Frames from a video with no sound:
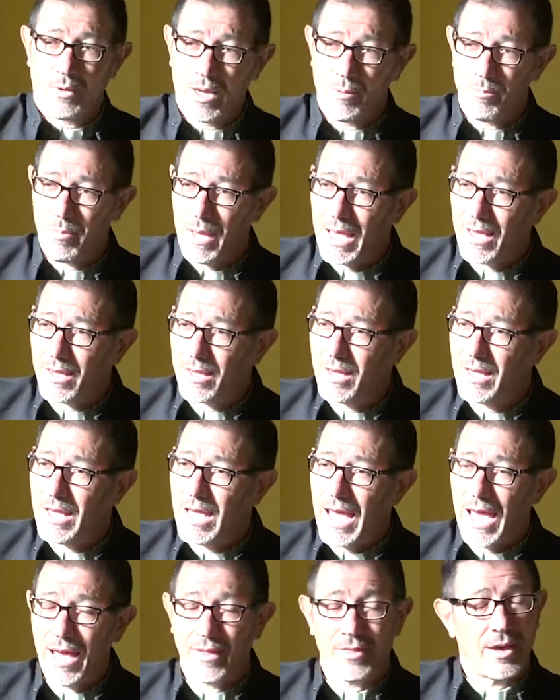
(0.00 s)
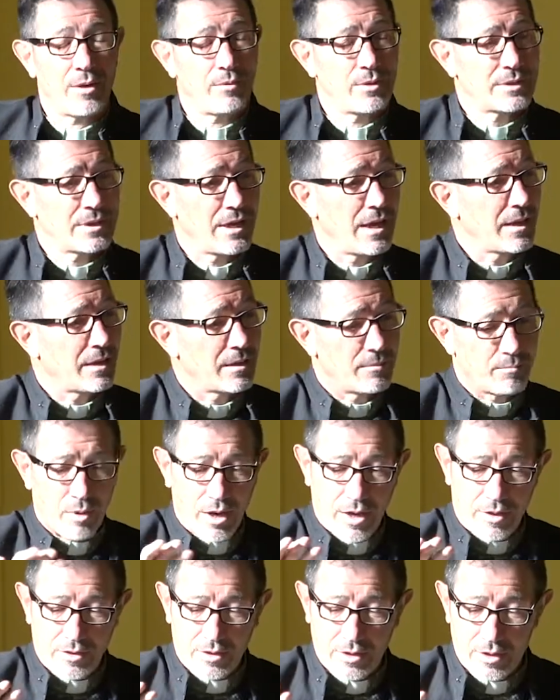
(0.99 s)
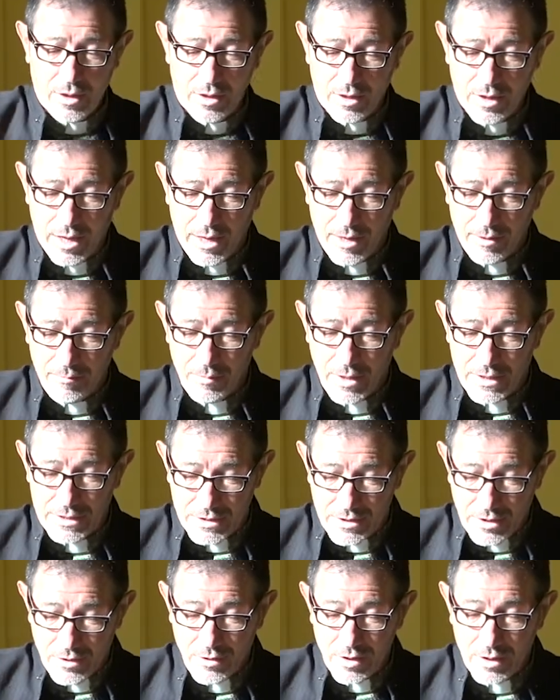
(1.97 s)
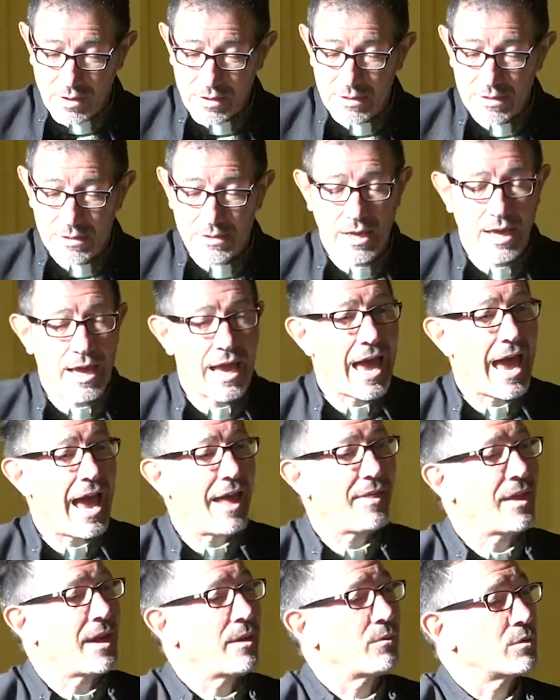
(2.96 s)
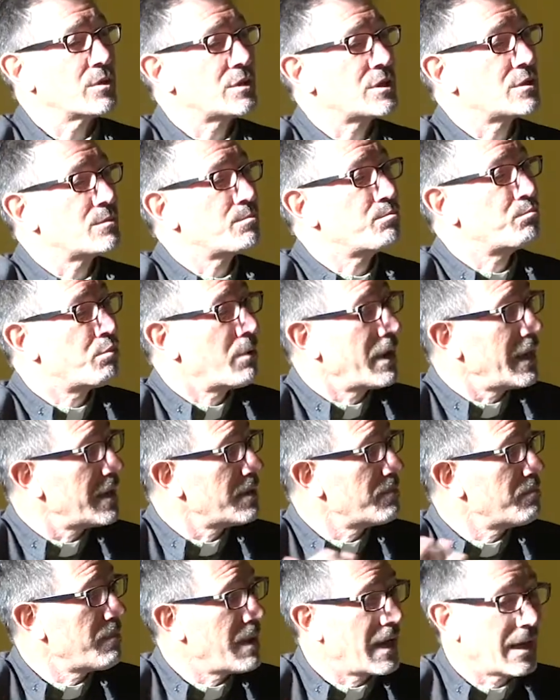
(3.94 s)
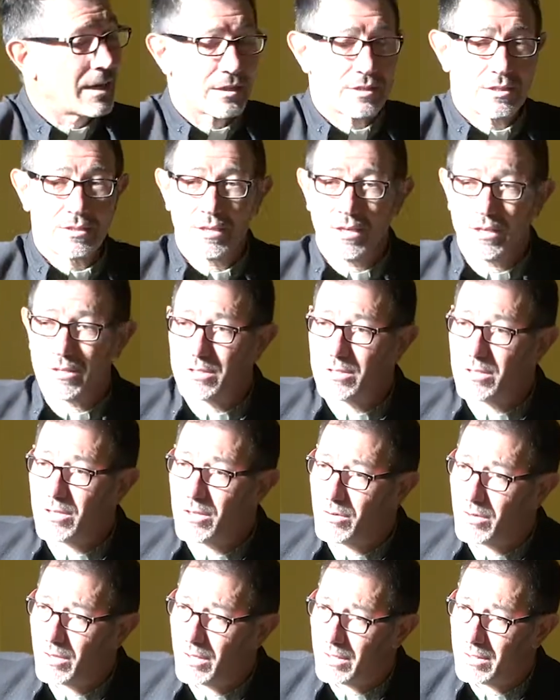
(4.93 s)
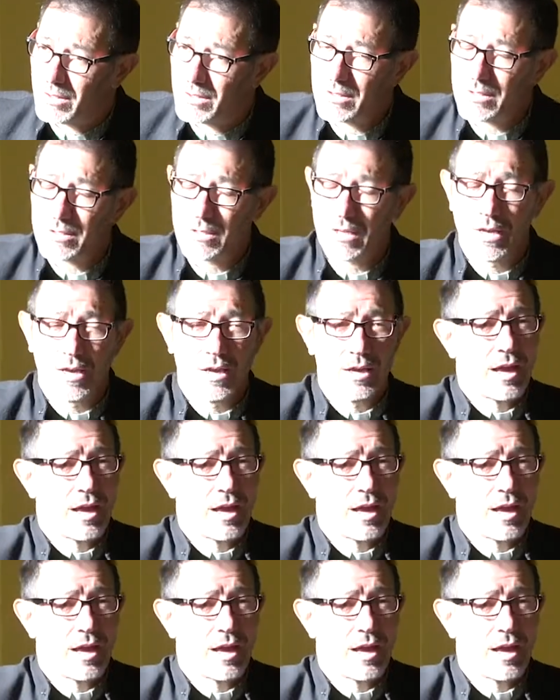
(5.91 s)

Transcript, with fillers: way back, and they were taken by the um, Assyrians, and they were spread amongst the Assyrians